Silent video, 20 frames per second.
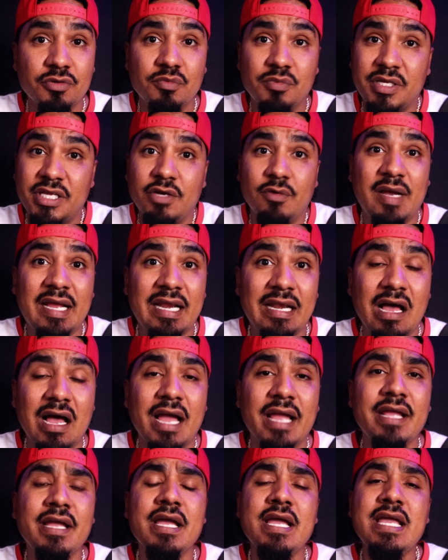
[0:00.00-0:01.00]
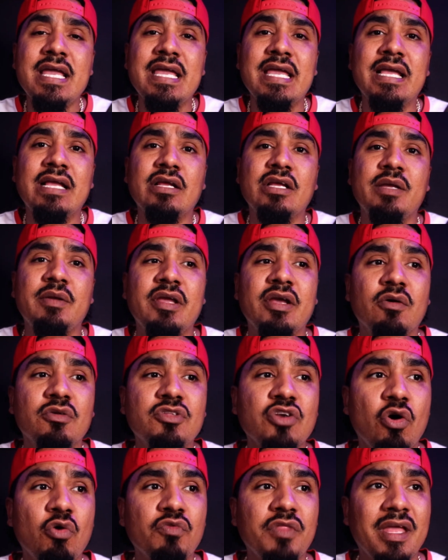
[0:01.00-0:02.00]
Gil ain't lying. Gil
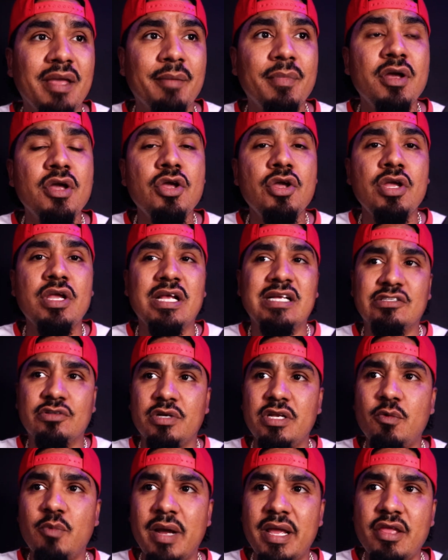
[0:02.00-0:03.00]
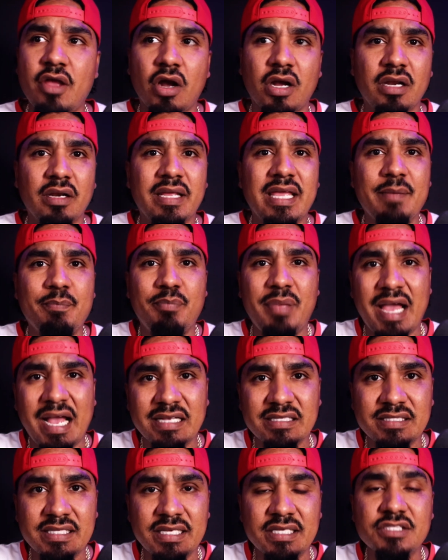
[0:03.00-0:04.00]
told them, is there any way y'all can get
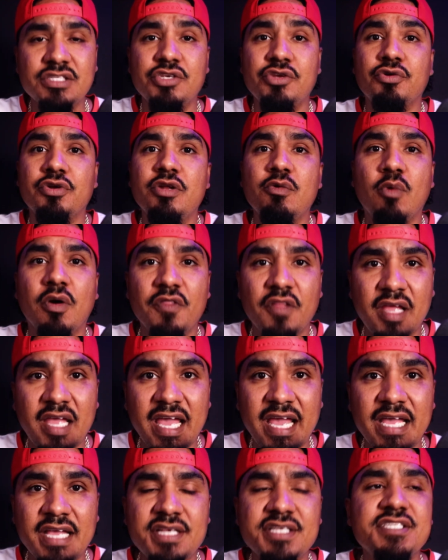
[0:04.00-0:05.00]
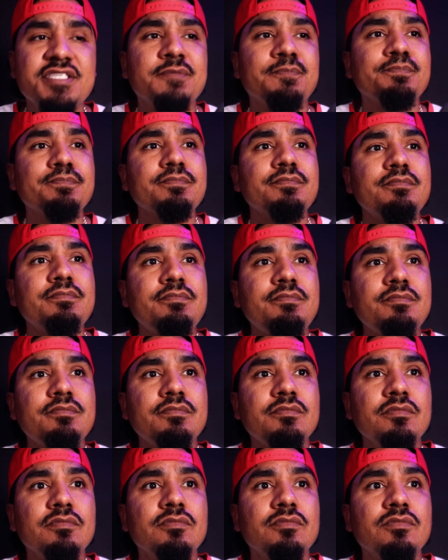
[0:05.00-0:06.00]
past this? You already won the case.
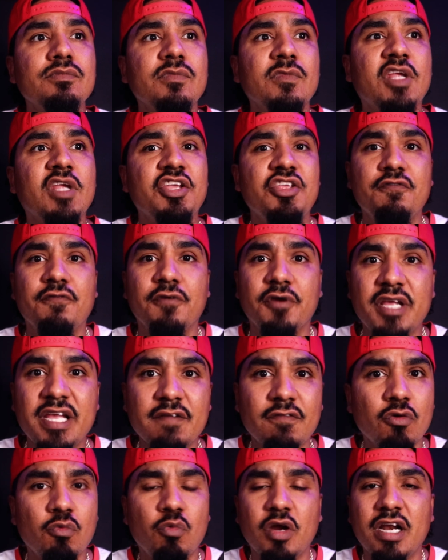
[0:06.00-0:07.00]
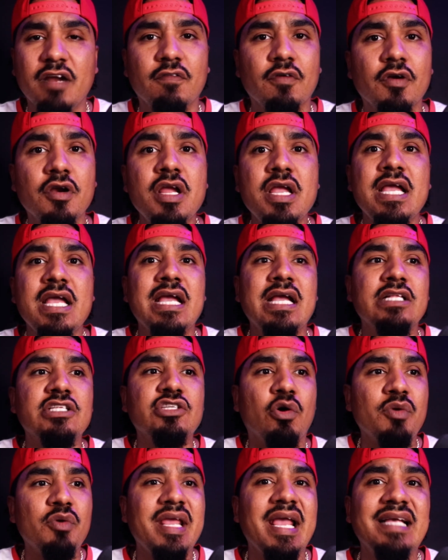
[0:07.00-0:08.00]
Can you forgive her? Whatever.
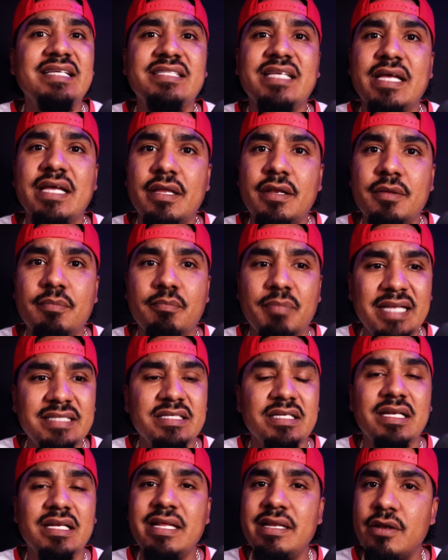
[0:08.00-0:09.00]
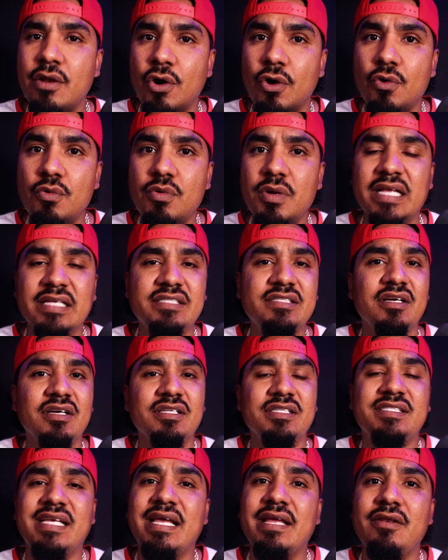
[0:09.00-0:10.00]
Tony A said basically no. His
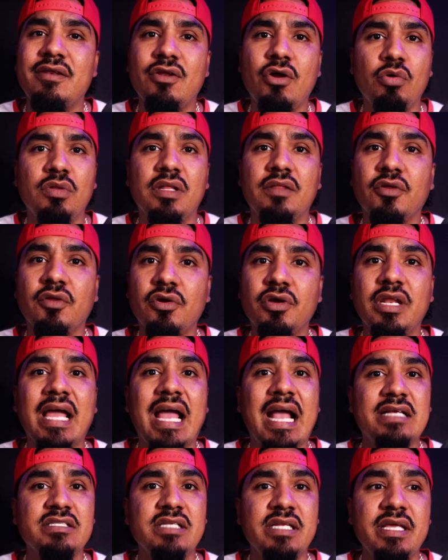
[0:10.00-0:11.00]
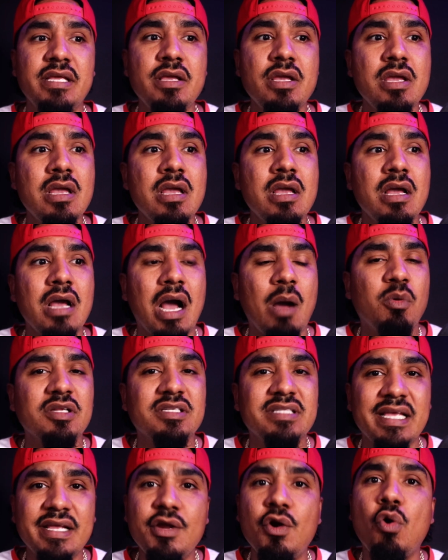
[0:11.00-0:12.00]
son said no, that they're going to actually, I wouldn't
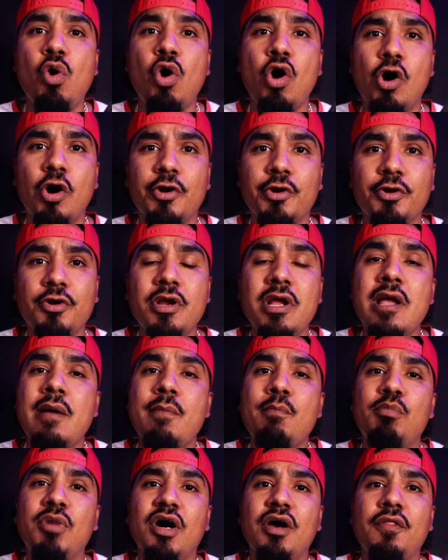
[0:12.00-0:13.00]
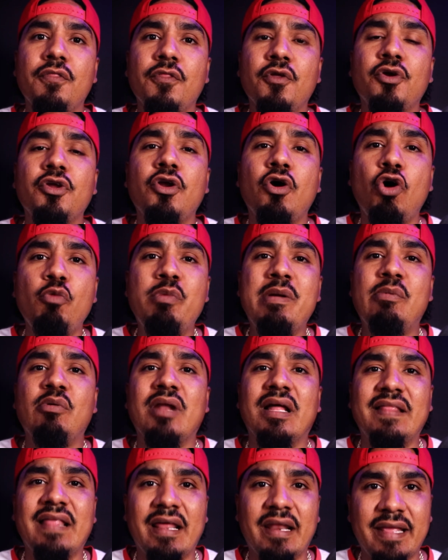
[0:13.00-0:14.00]
say go harder, but they're going to hold people
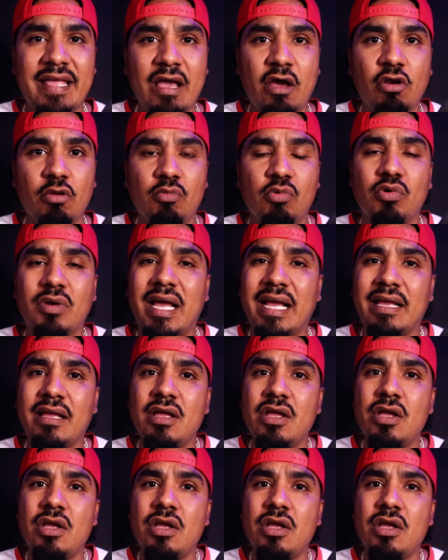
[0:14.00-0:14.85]
like that accountable. Like,